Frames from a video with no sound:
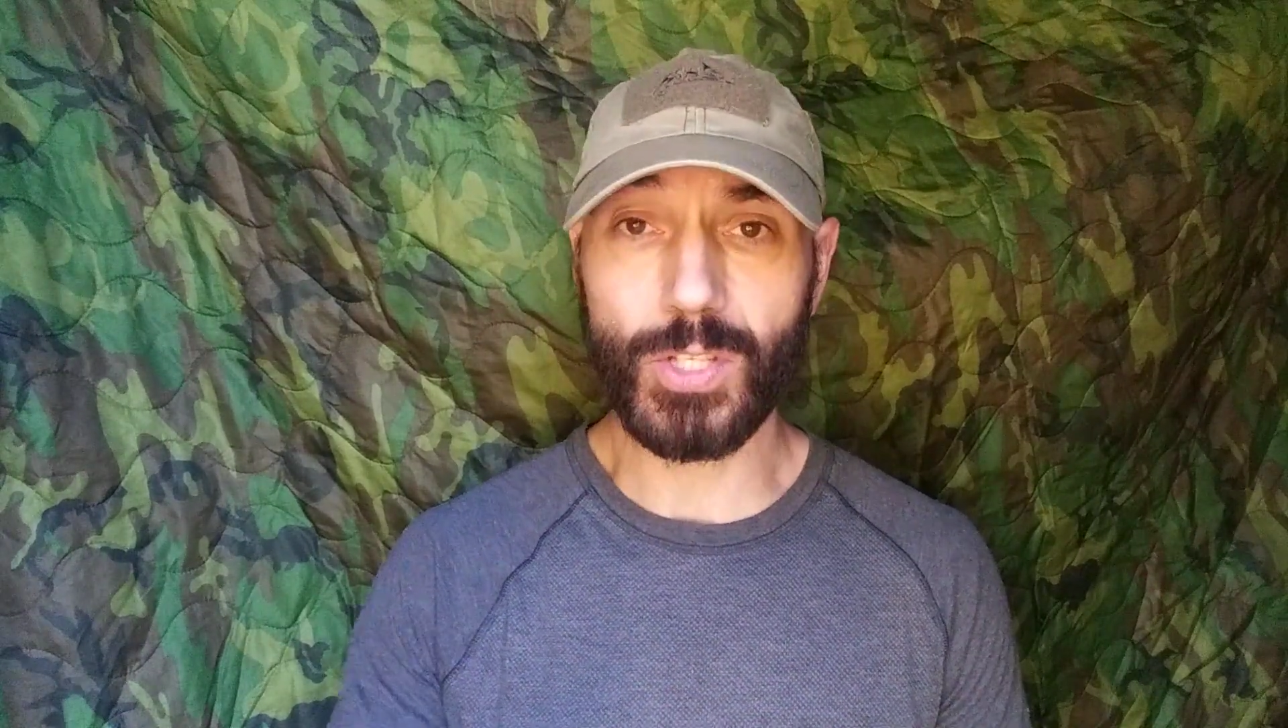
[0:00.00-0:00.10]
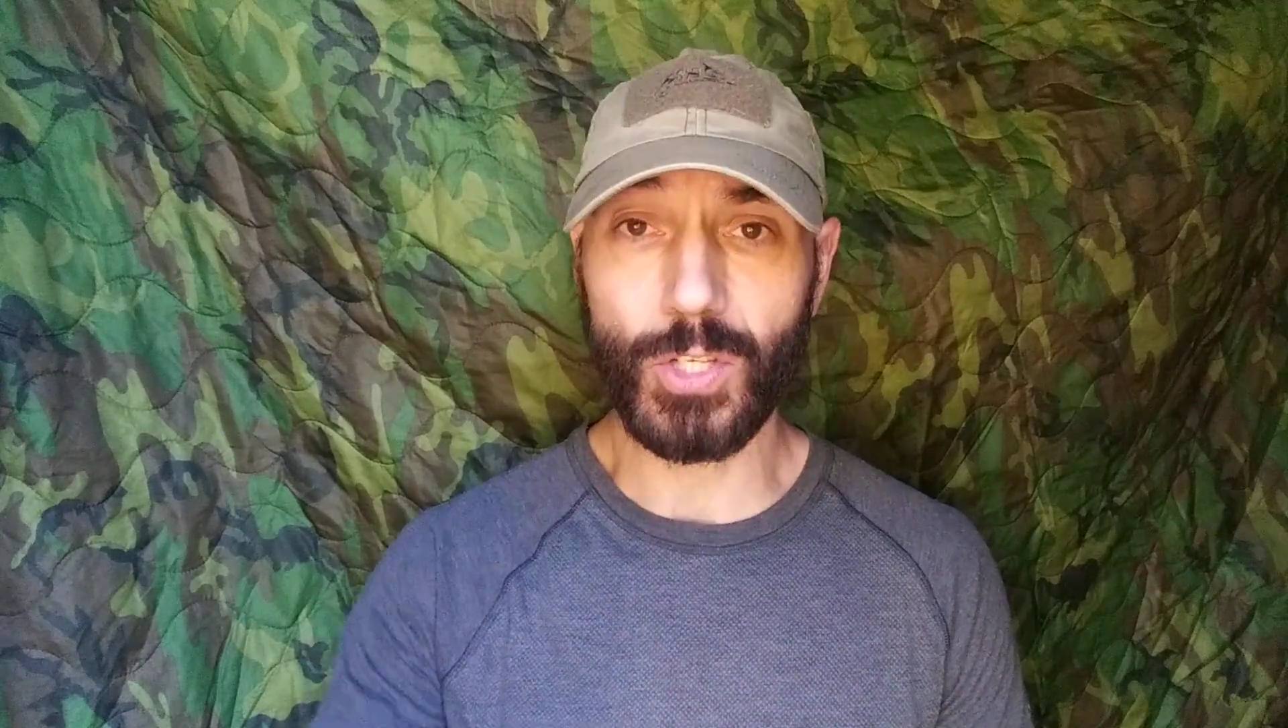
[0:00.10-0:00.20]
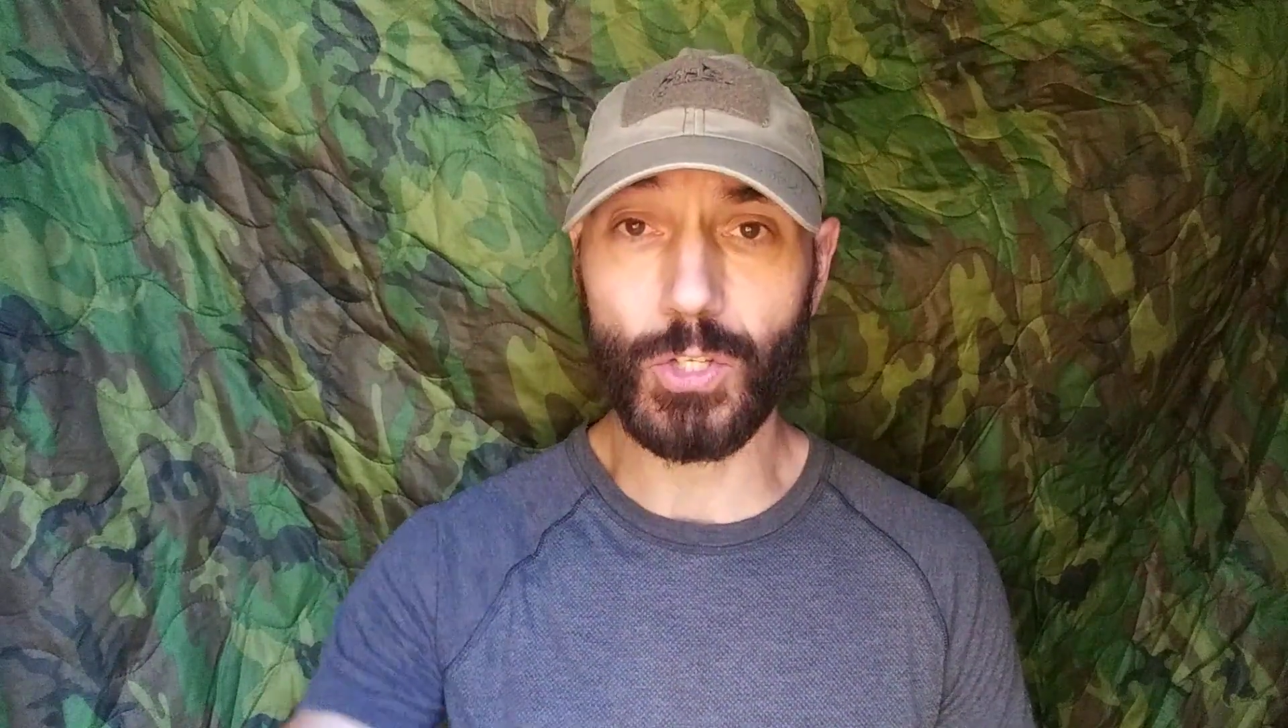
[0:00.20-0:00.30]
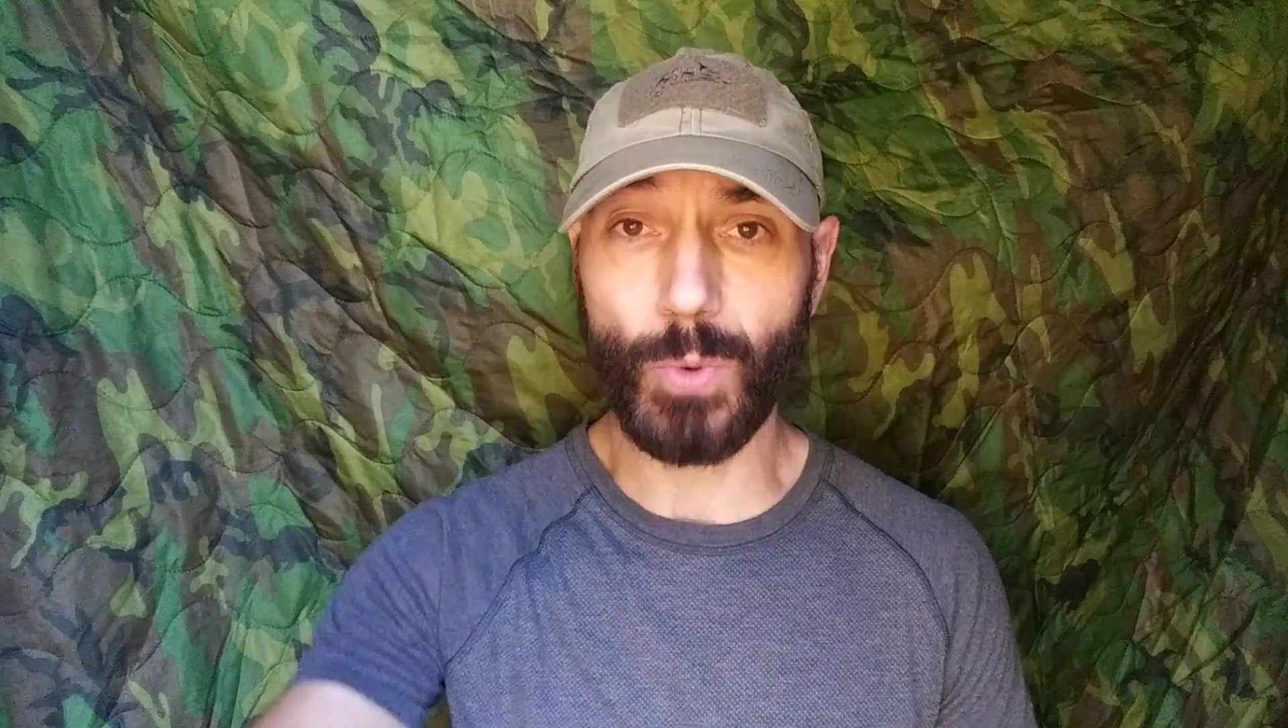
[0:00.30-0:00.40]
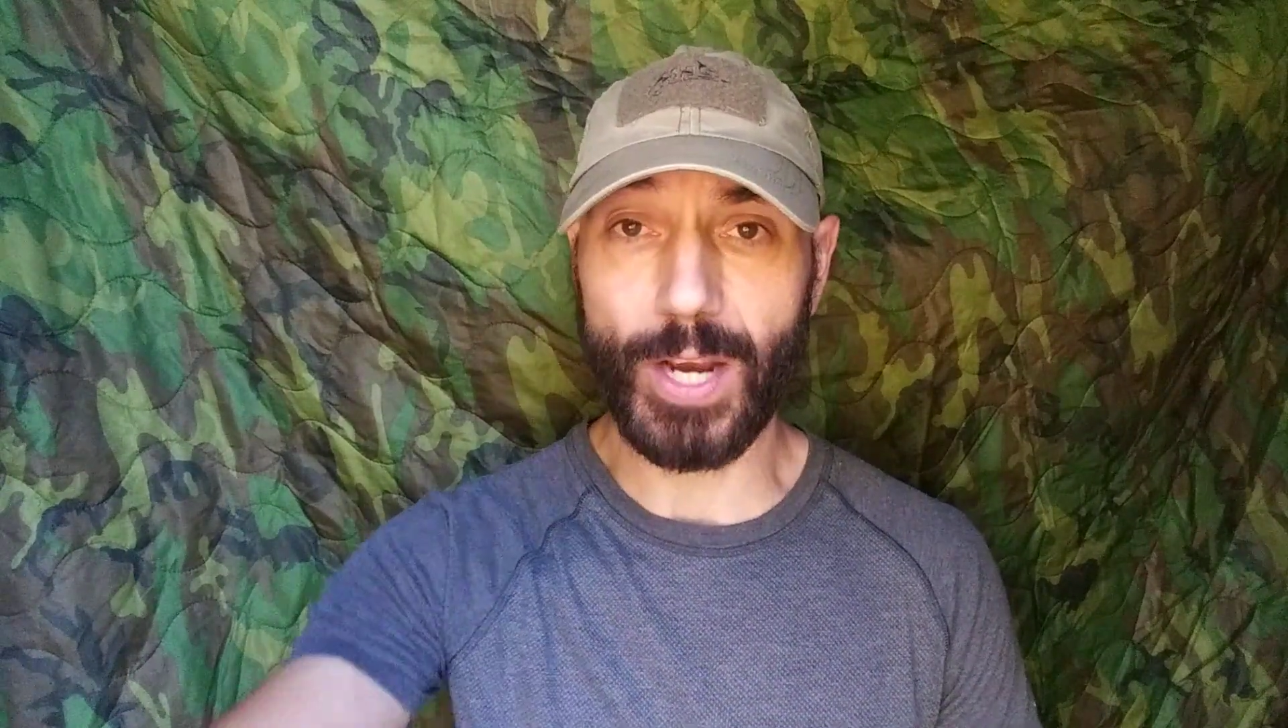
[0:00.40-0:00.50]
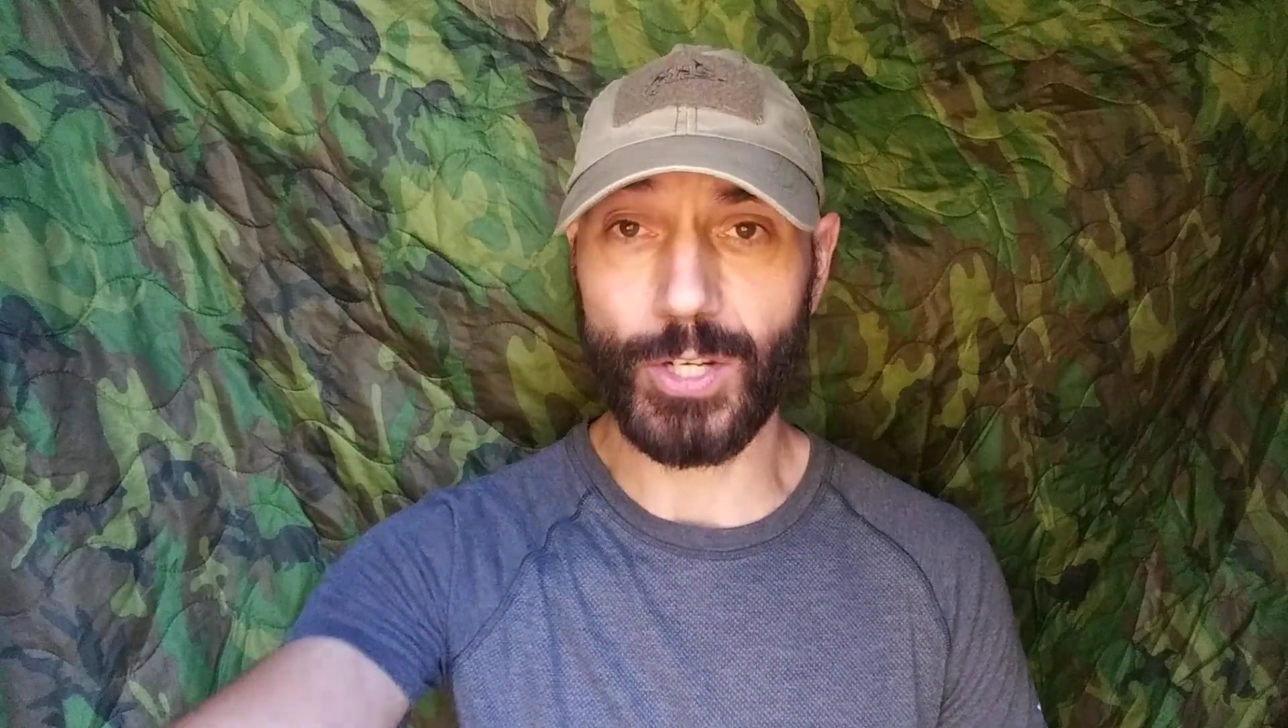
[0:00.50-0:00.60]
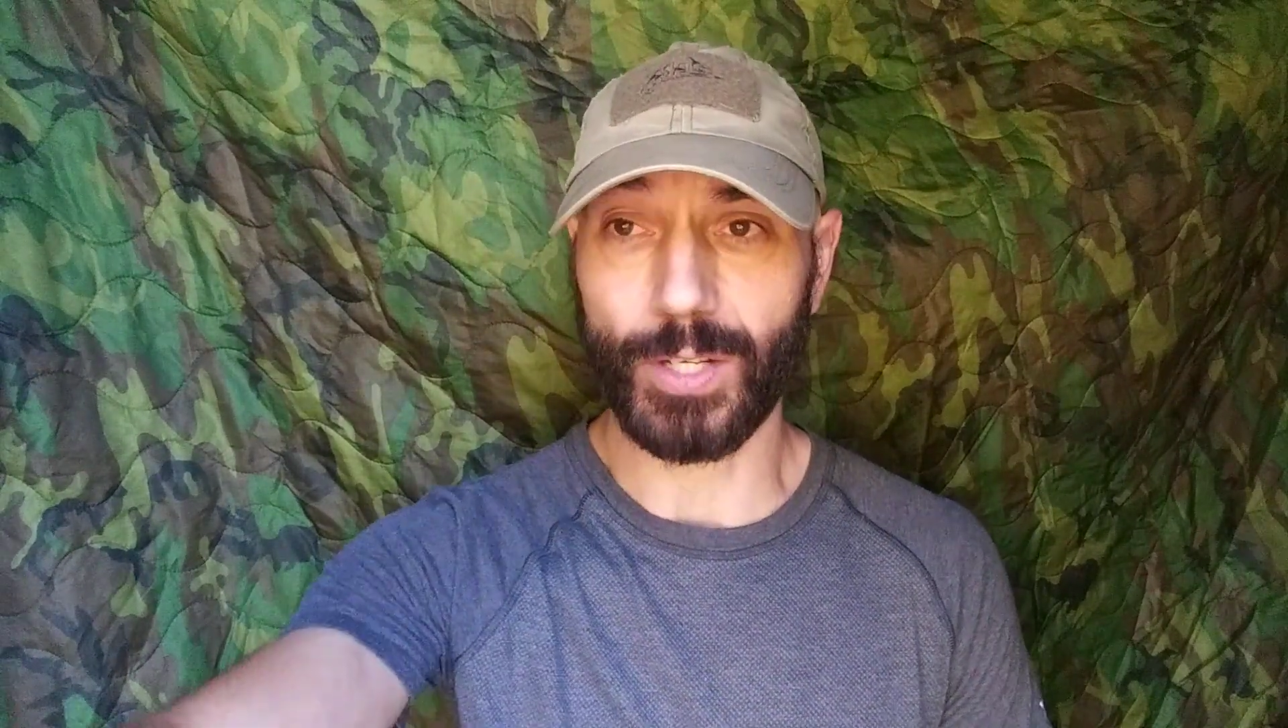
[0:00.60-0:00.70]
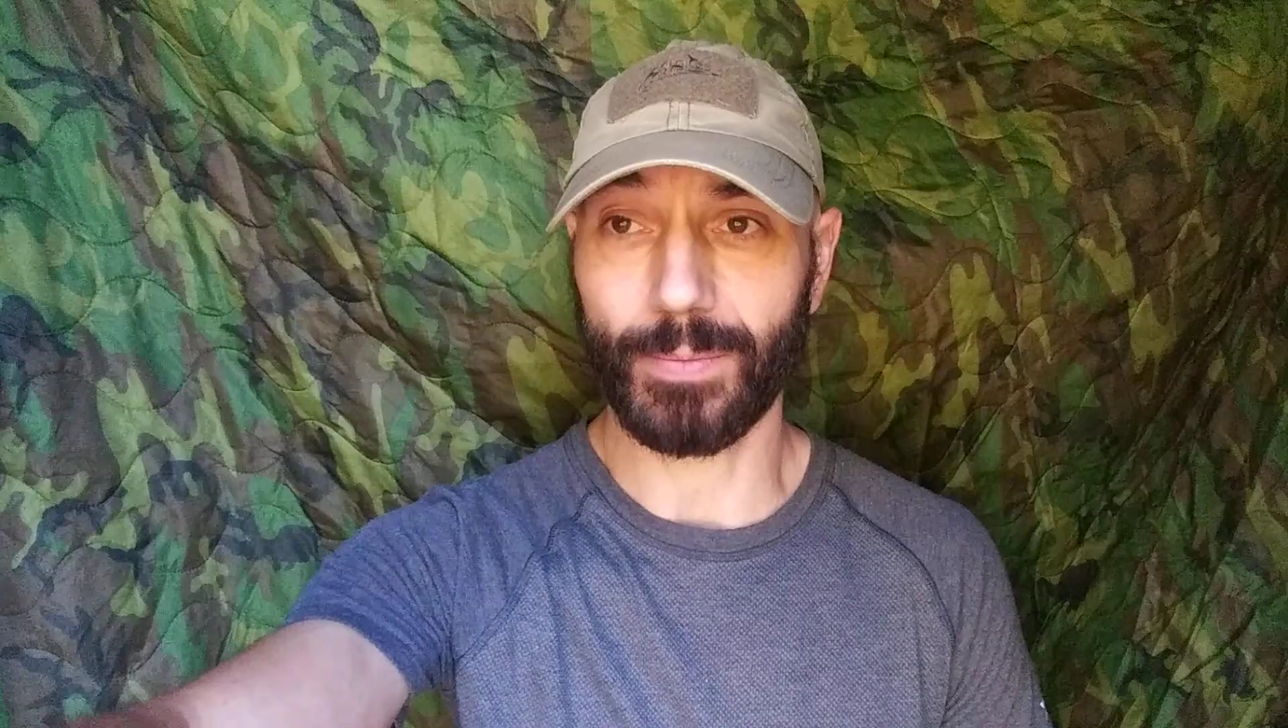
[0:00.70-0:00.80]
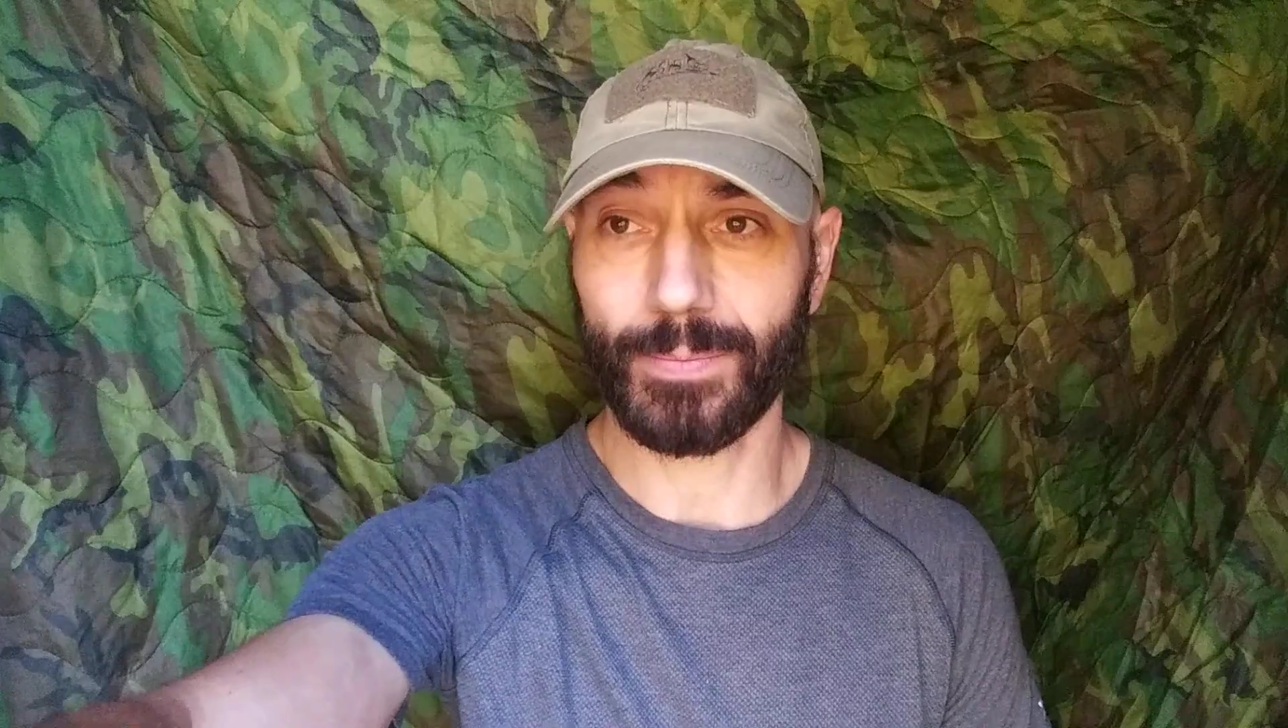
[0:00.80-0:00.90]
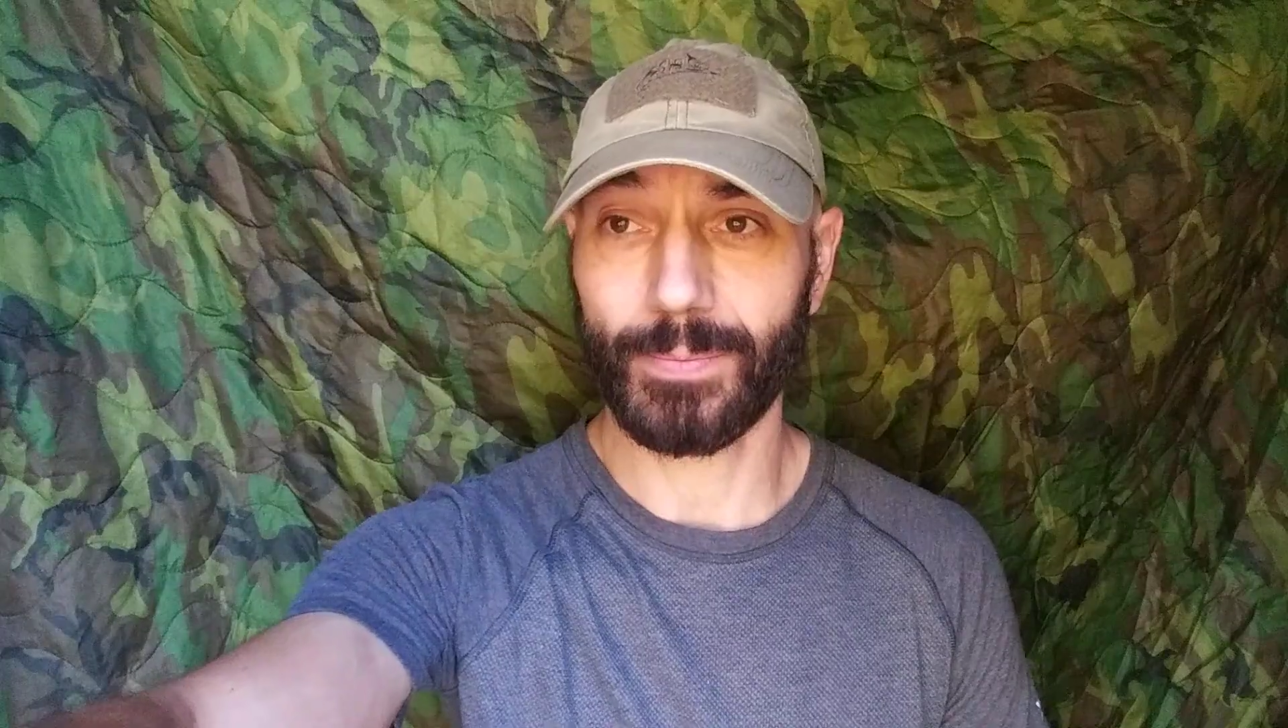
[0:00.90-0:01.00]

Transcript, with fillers: situation?